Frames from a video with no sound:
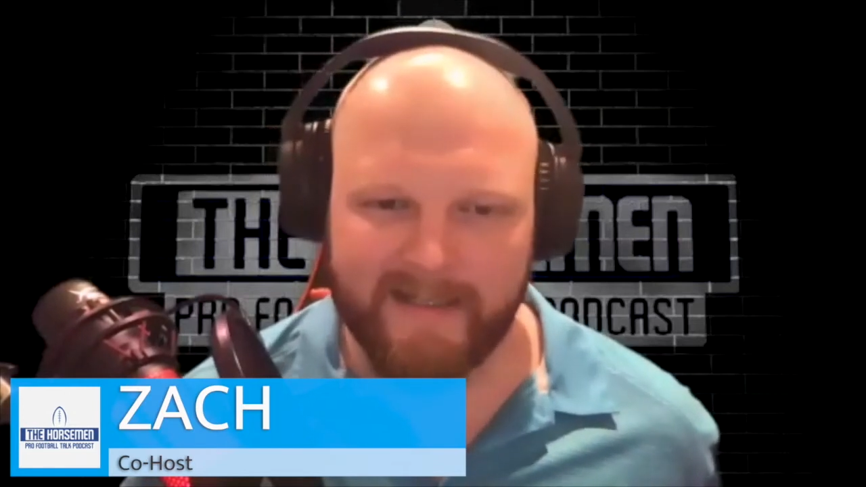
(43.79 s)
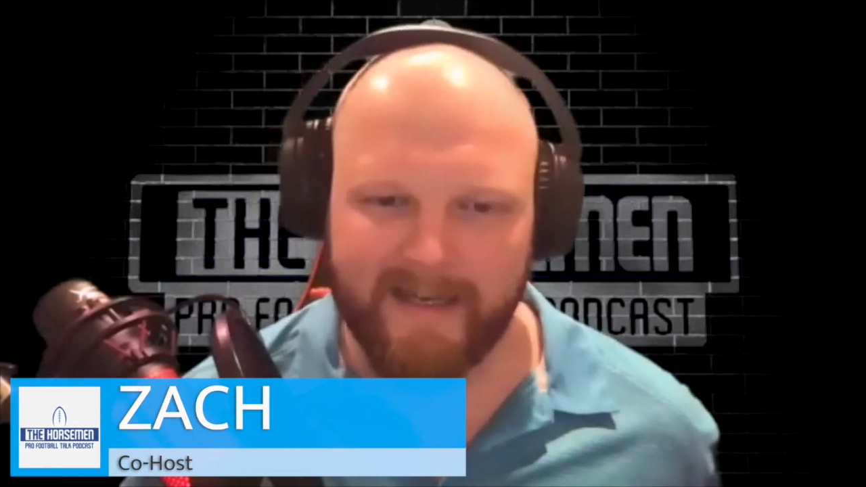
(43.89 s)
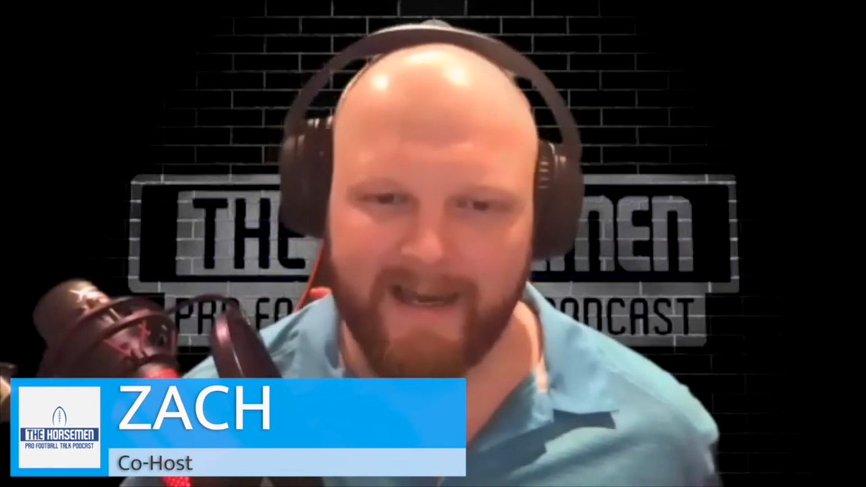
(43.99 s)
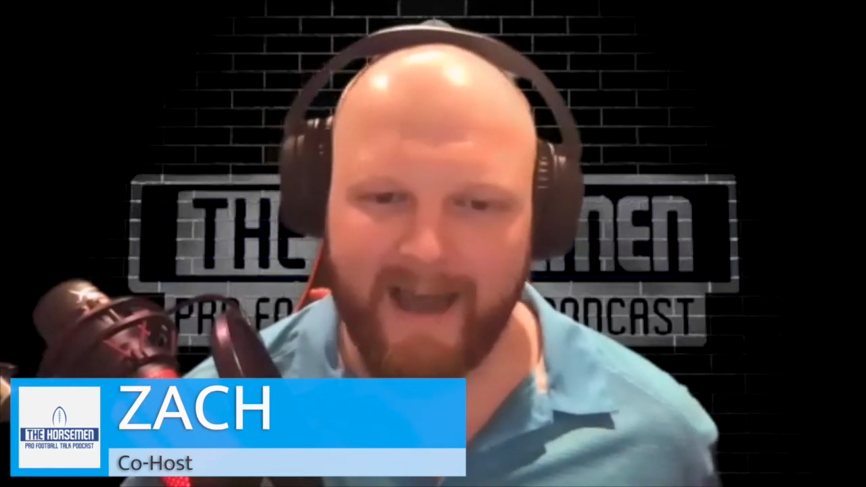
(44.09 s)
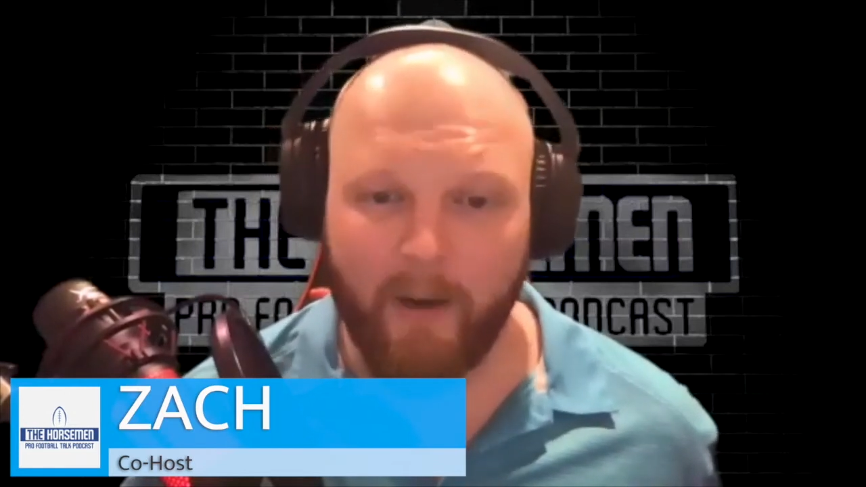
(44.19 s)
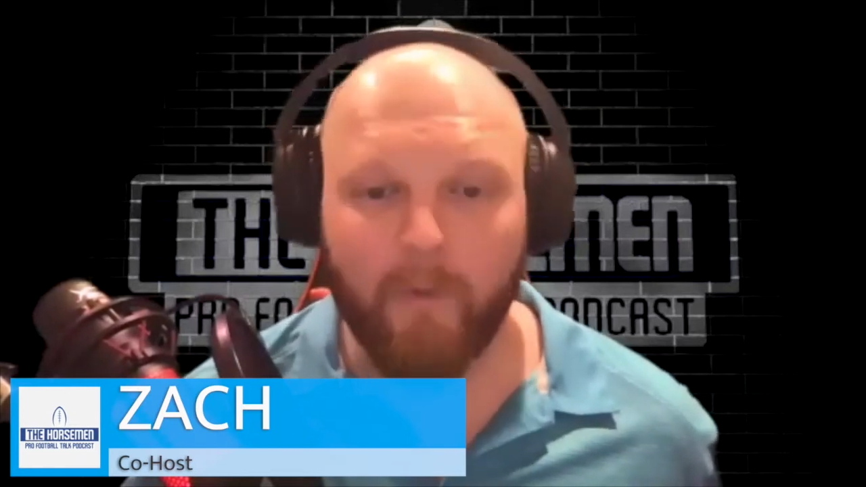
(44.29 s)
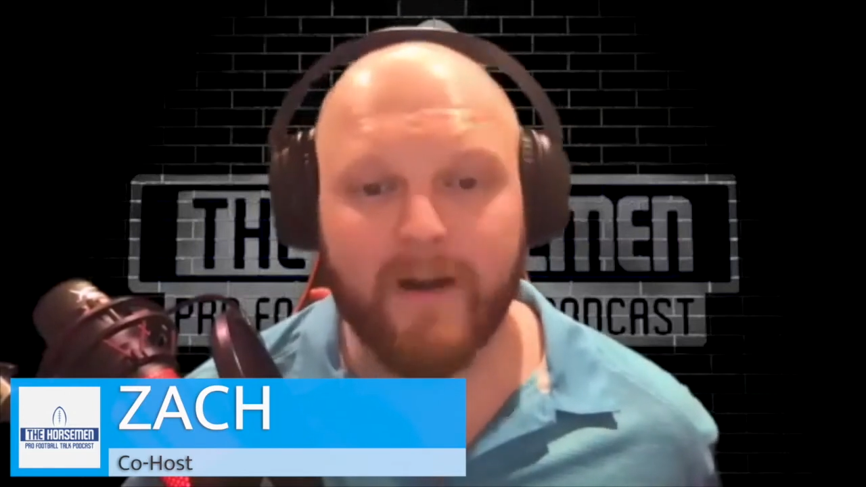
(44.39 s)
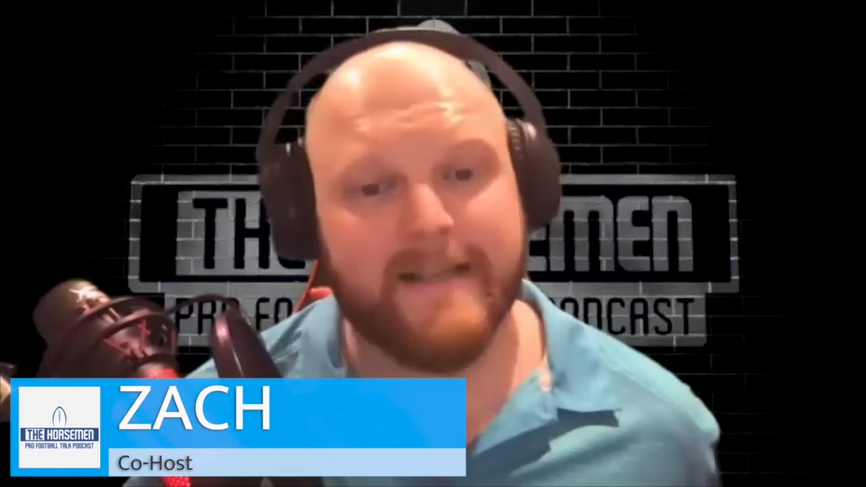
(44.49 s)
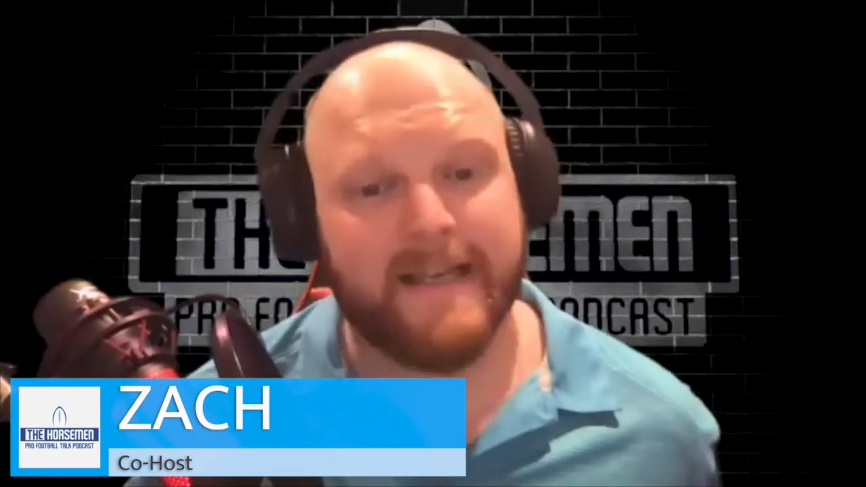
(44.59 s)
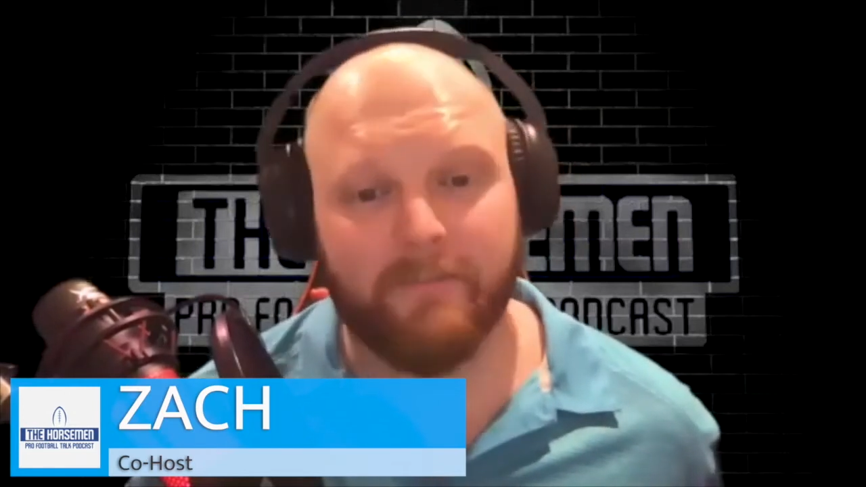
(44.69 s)
I want to
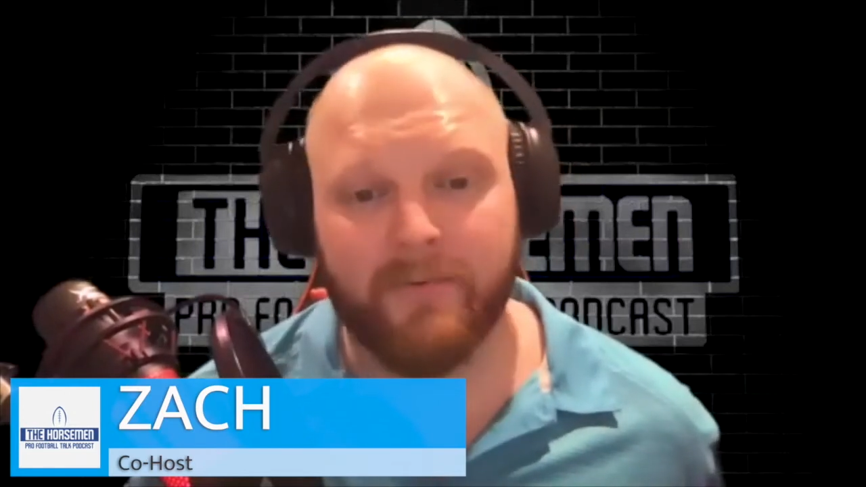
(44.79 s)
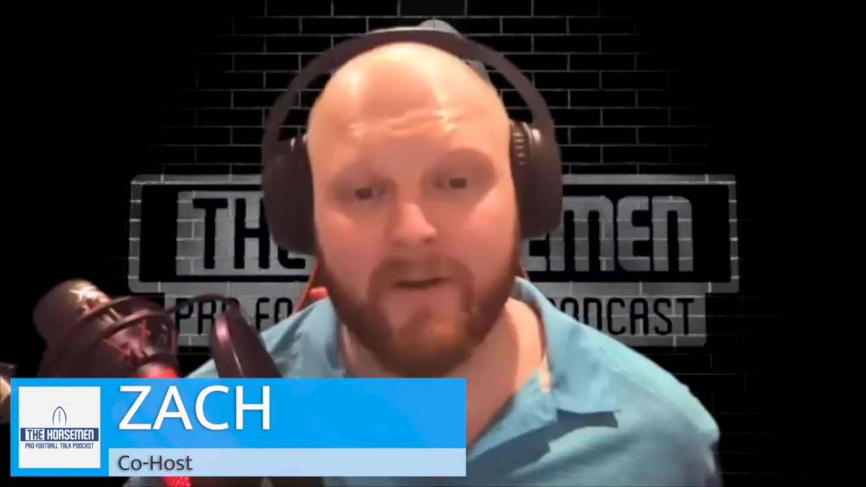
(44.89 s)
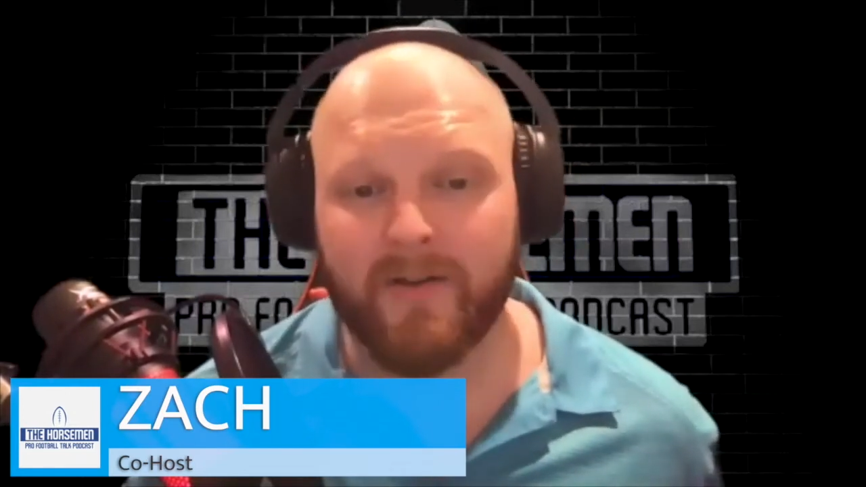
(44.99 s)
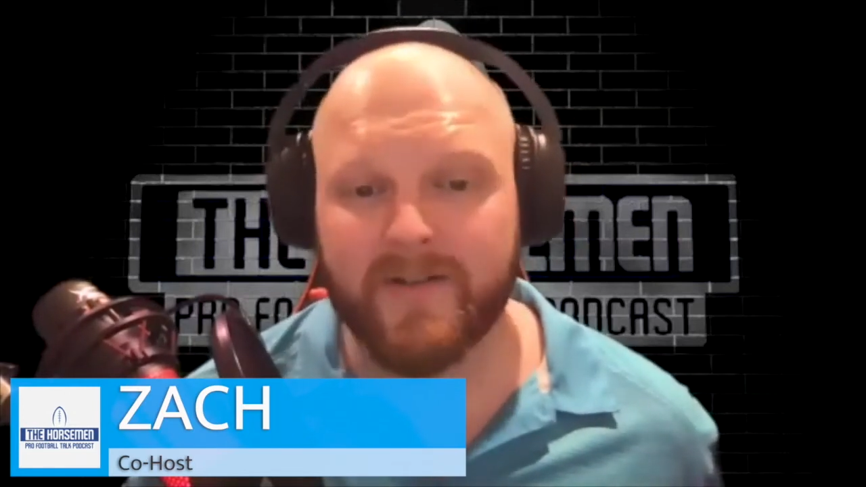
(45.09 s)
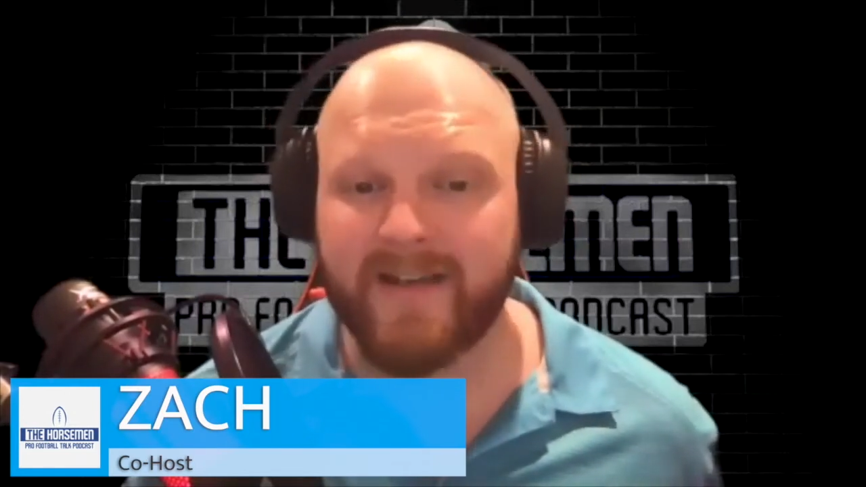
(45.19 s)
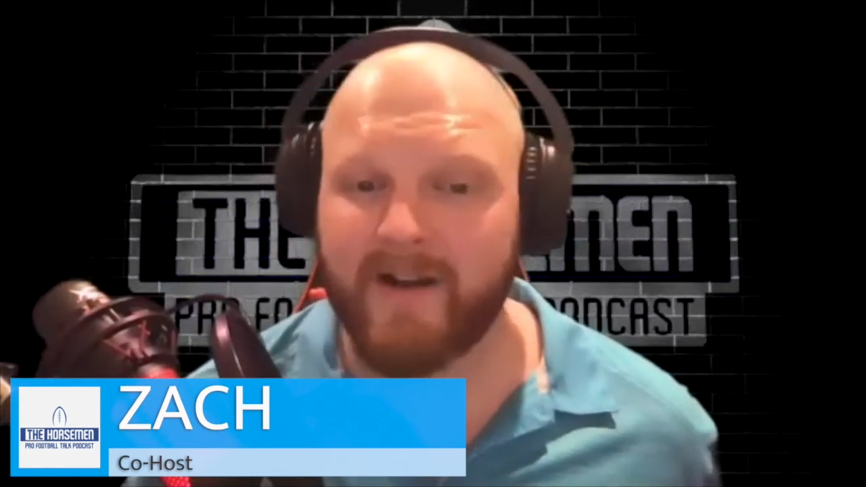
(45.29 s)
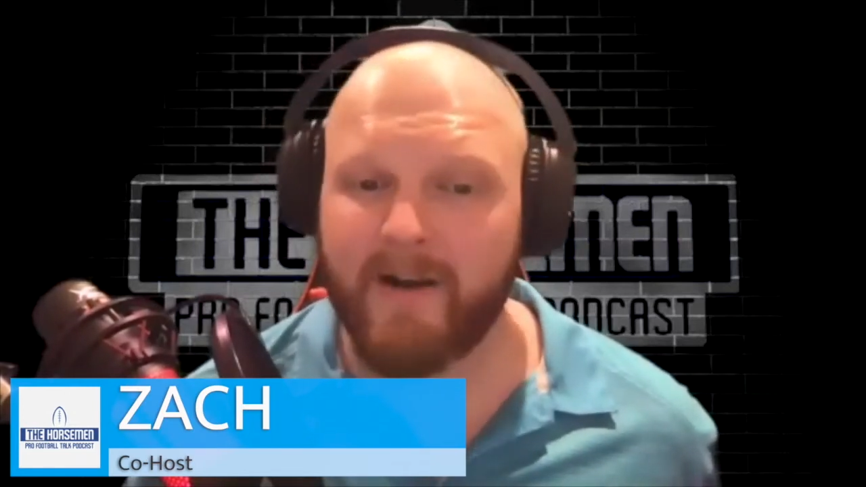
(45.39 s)
take the Bills here,